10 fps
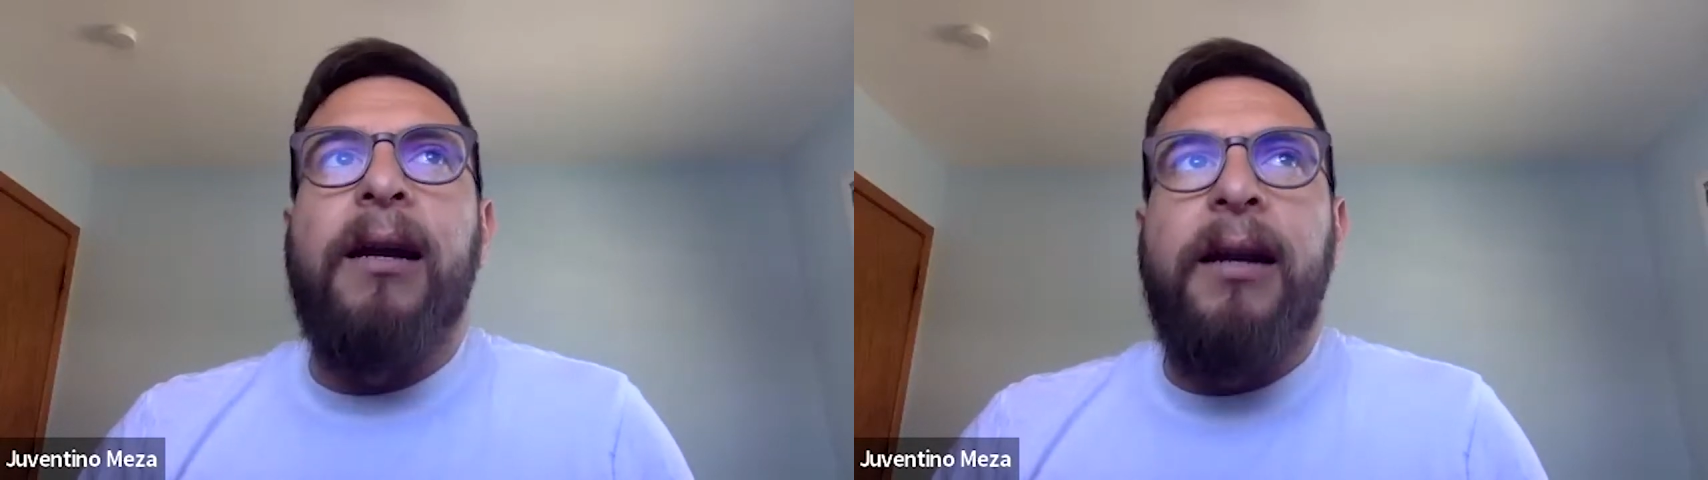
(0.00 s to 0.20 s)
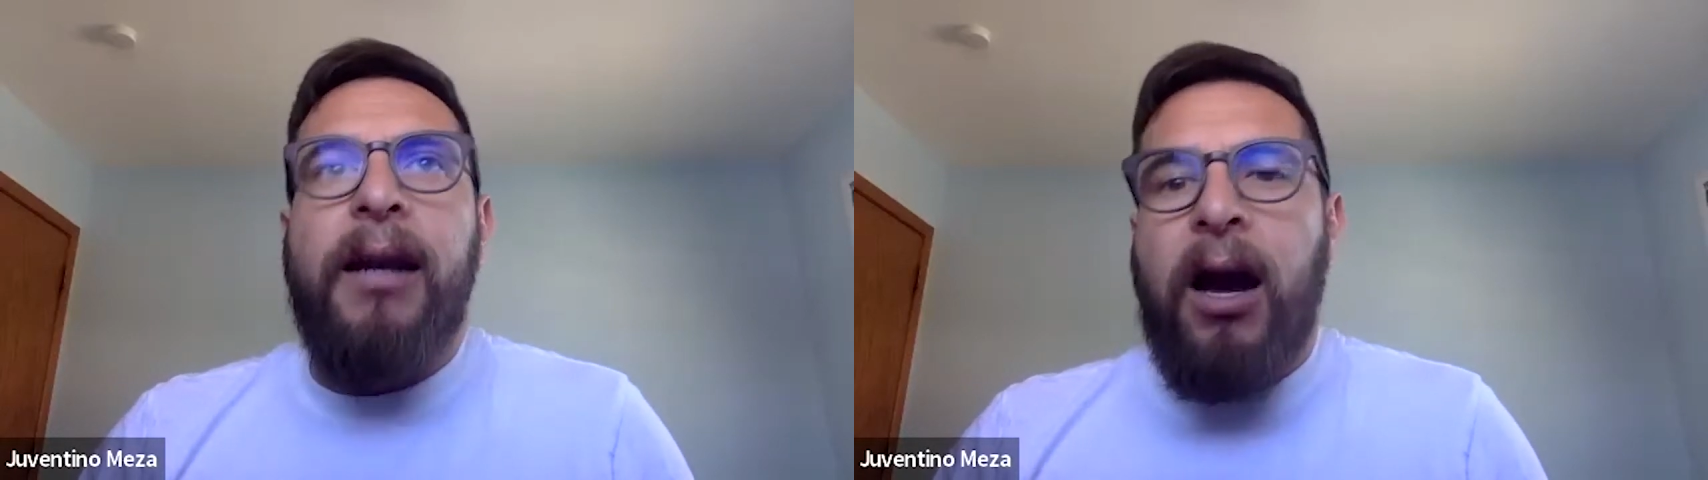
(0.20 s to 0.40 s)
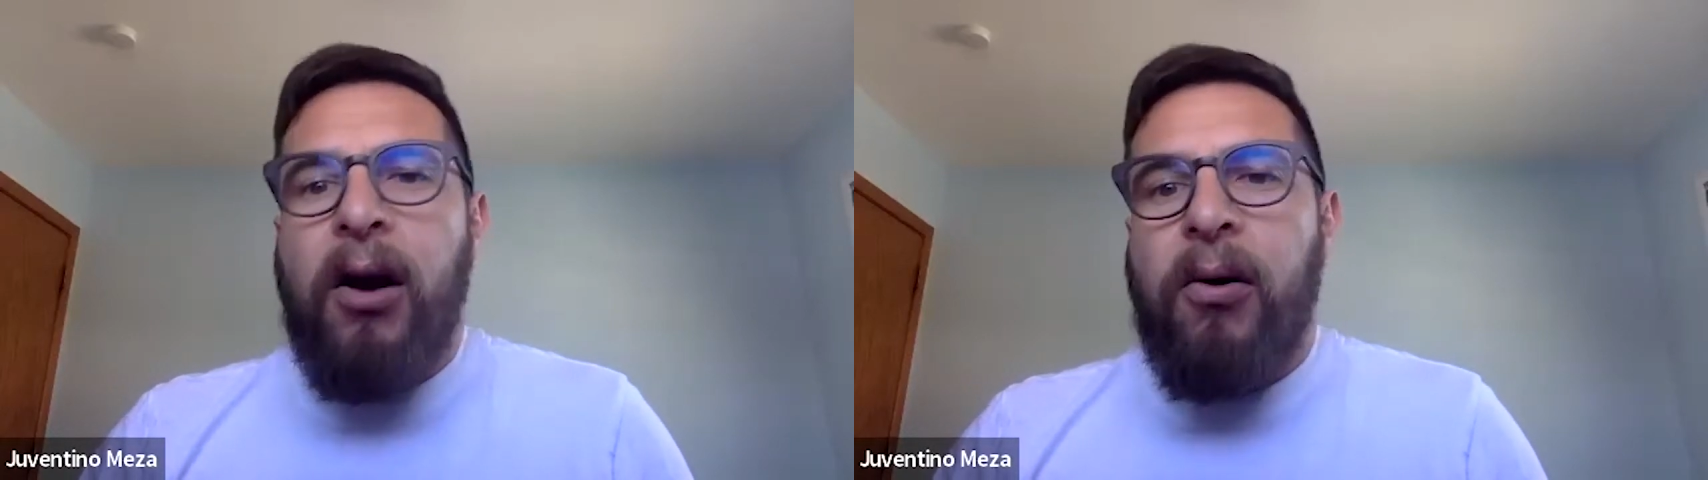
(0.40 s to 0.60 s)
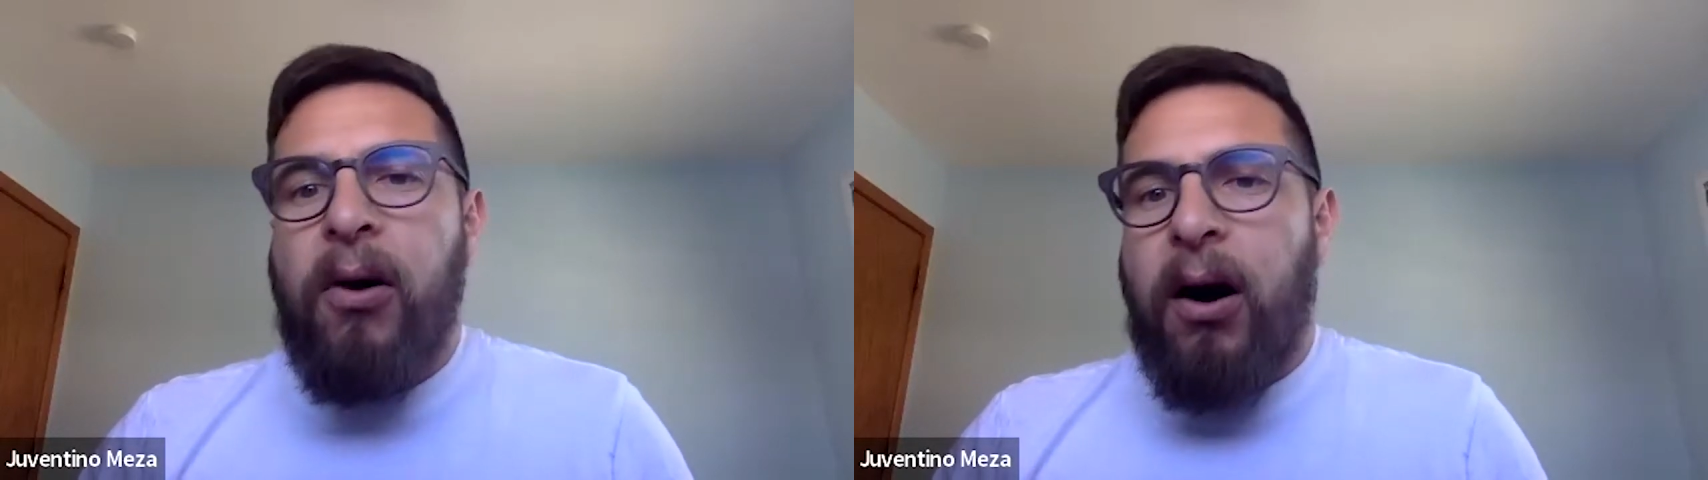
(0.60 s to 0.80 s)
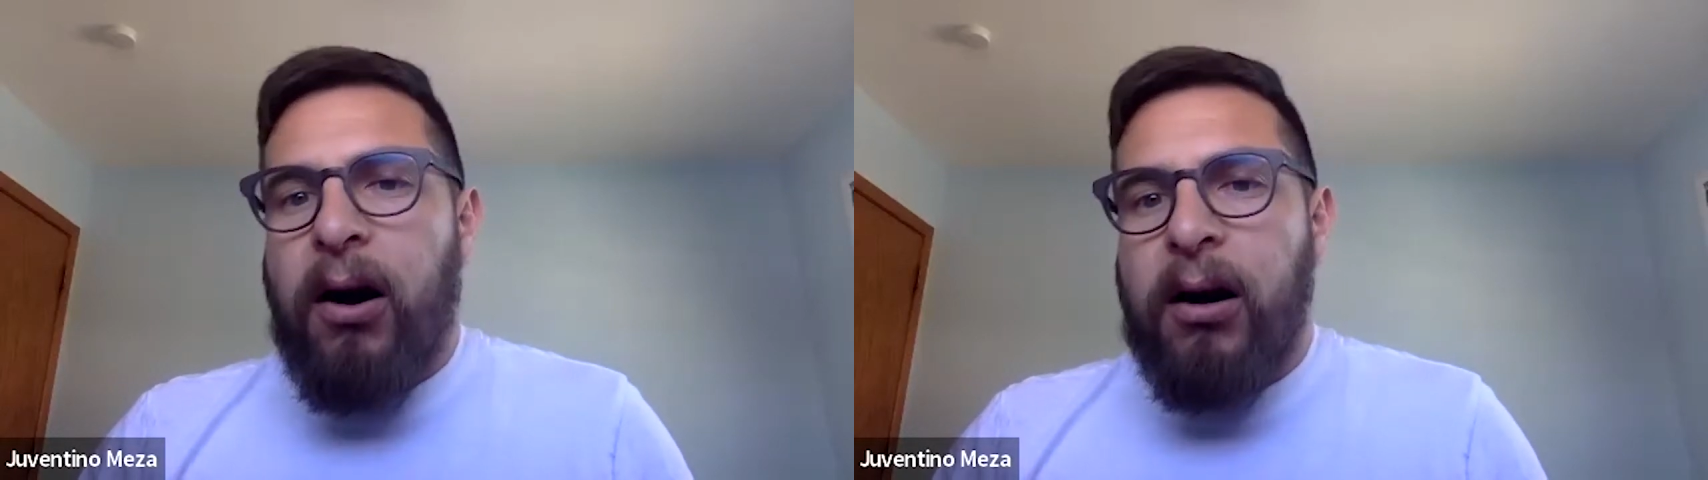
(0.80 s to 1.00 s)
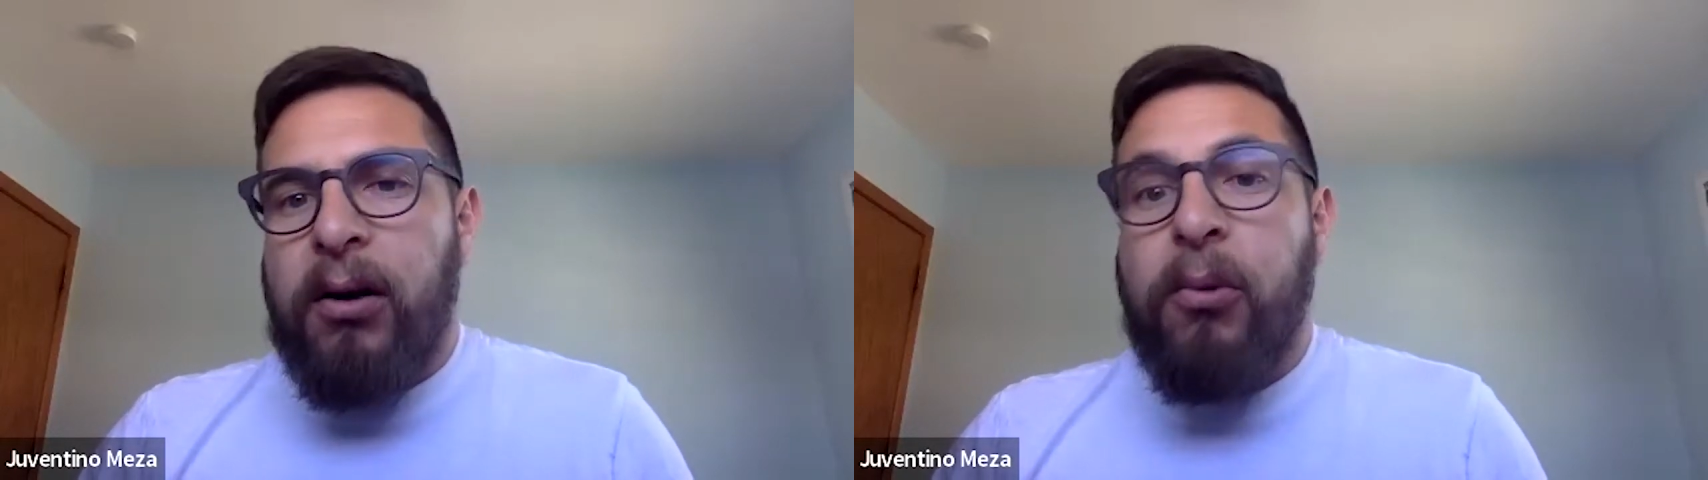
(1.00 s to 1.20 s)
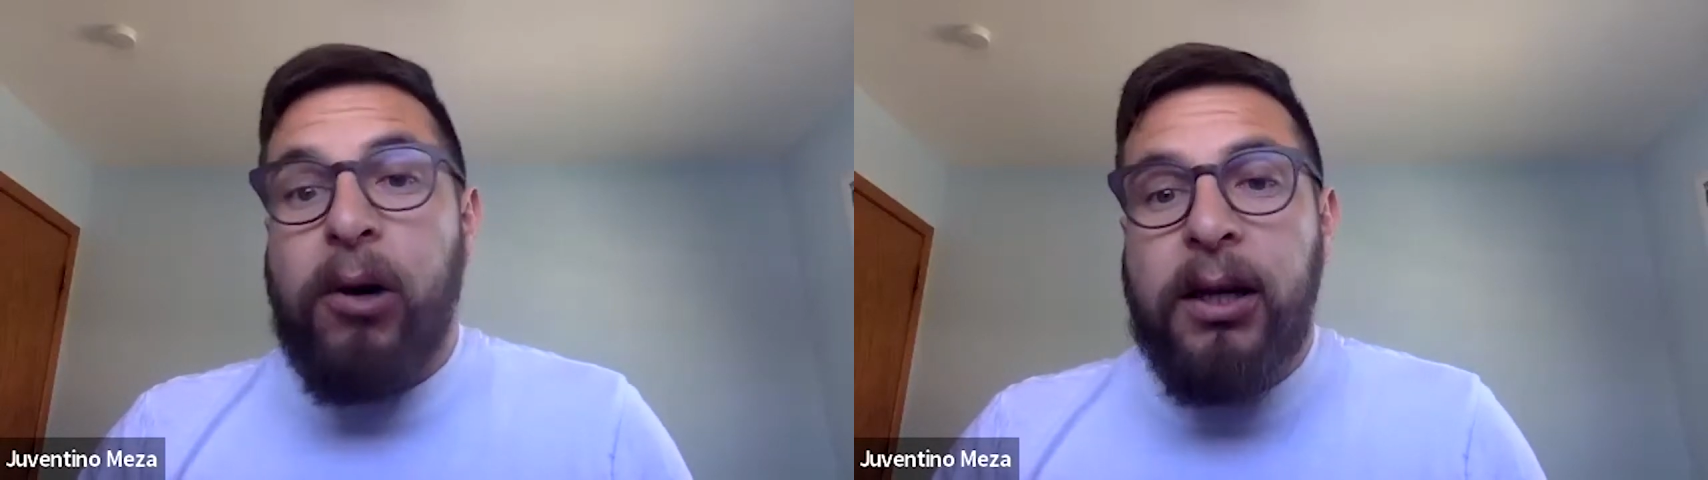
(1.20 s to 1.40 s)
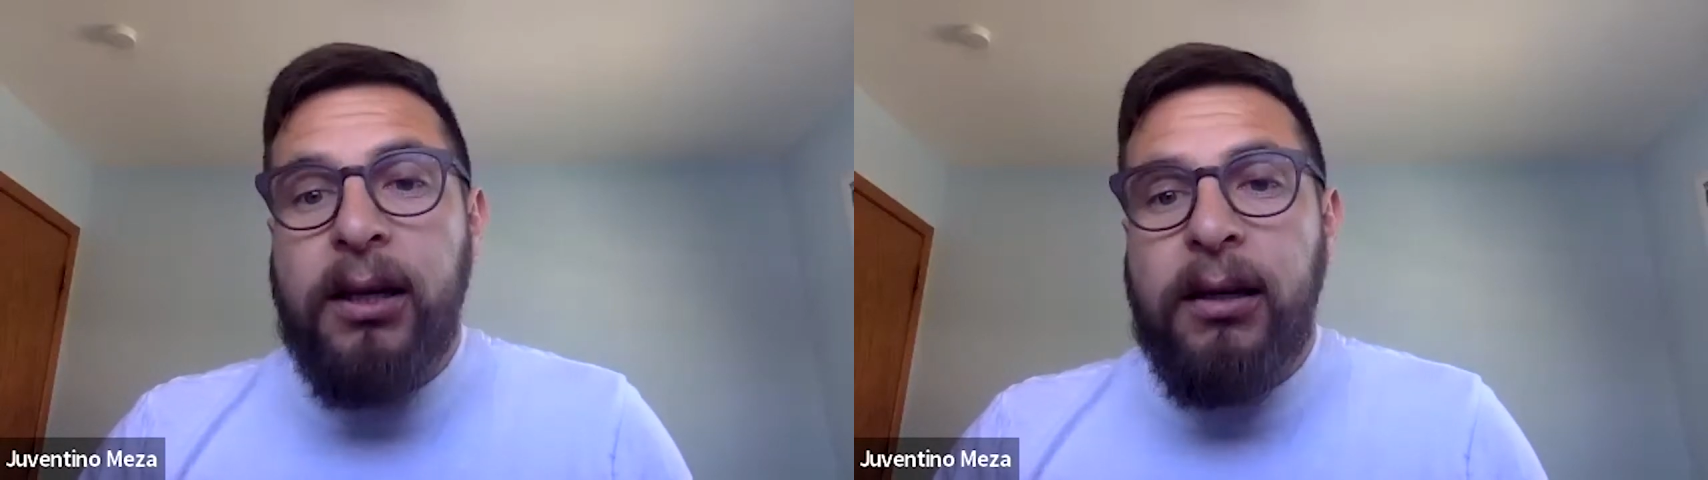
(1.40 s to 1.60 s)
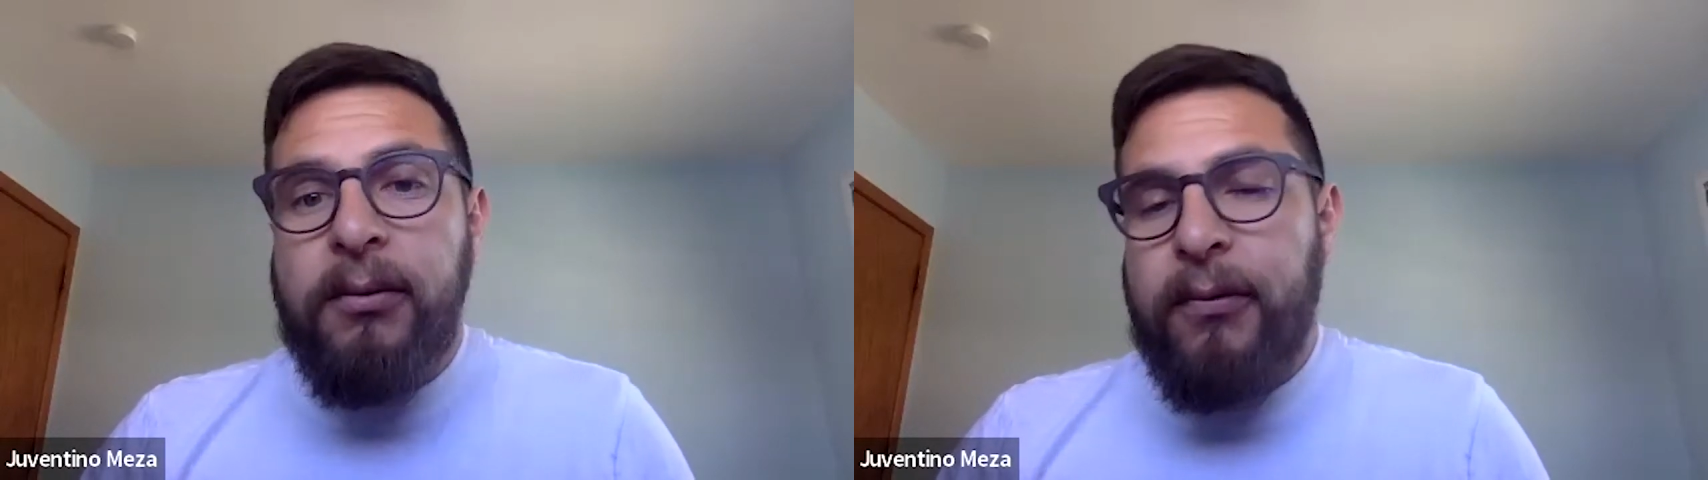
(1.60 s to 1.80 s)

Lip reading: now are working